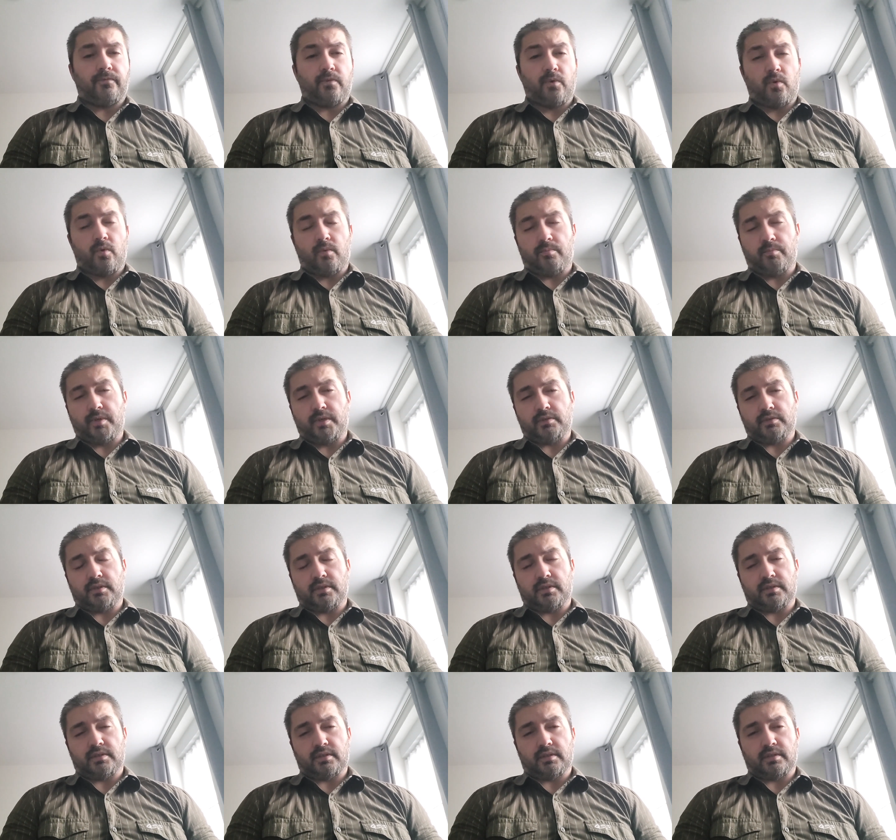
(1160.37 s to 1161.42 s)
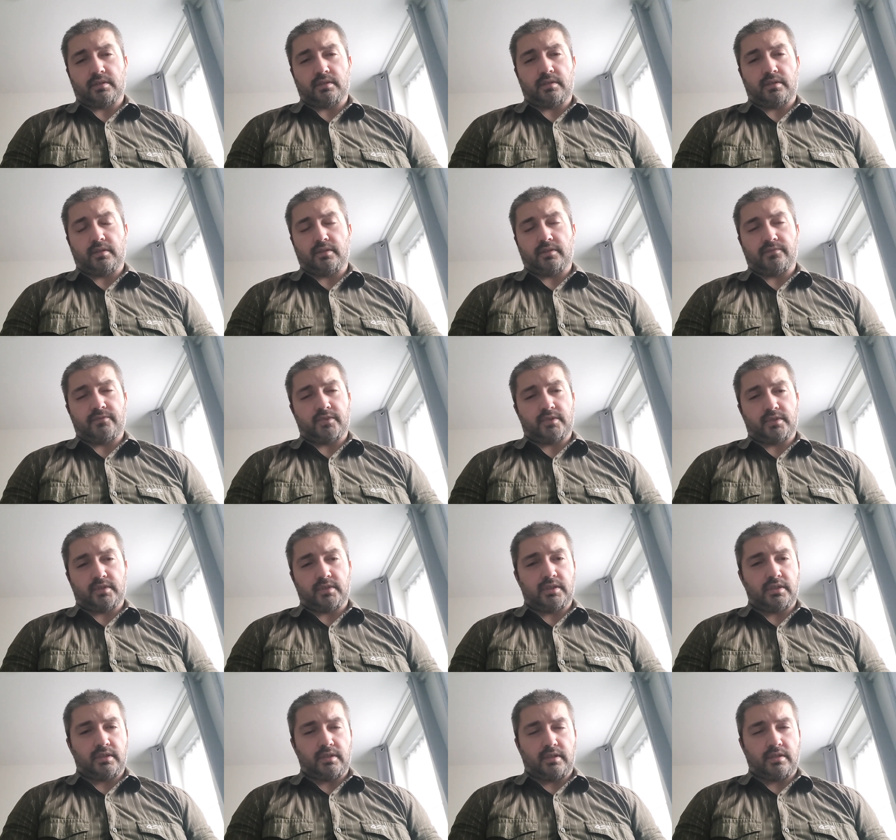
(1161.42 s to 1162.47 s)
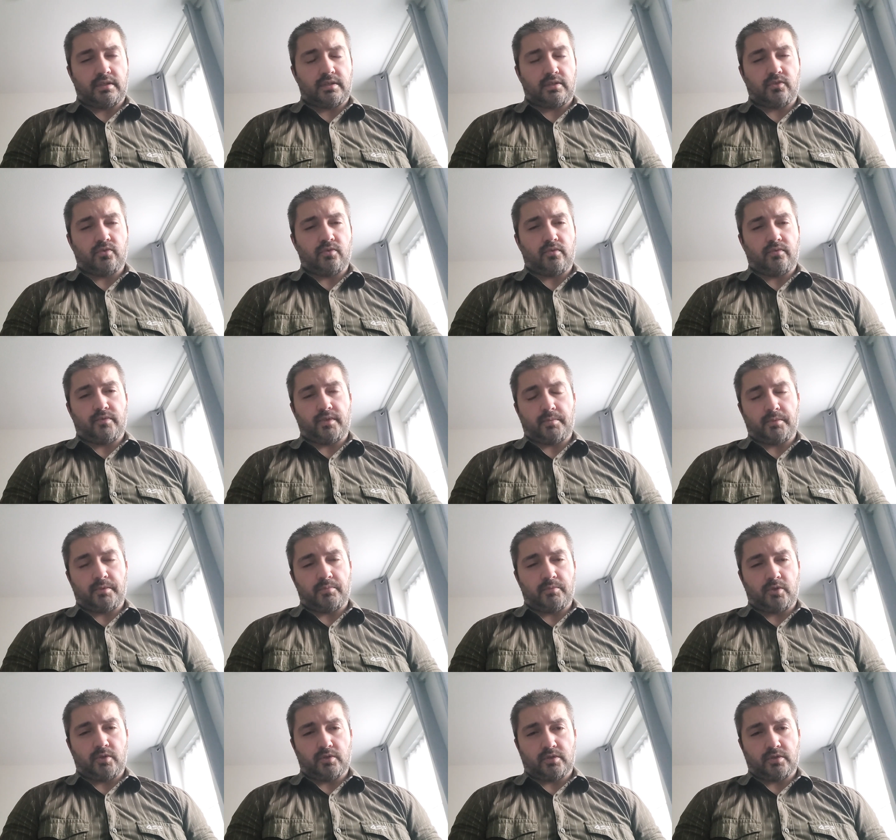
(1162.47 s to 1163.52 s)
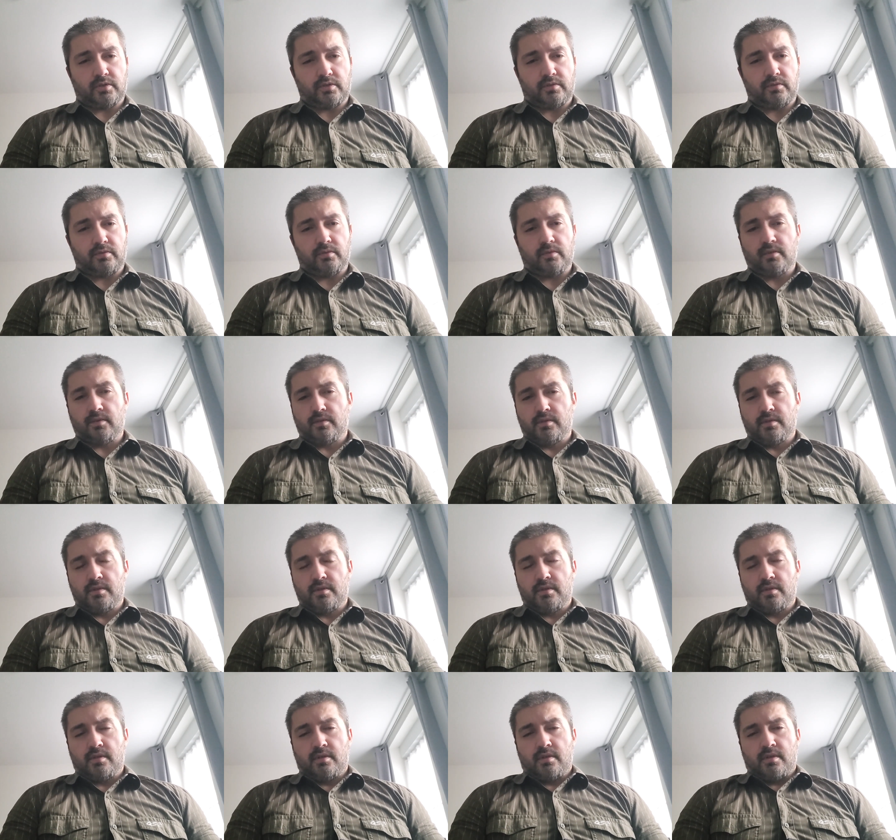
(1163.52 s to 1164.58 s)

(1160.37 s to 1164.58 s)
4 buildings in different cities, 2 of them in Moscow.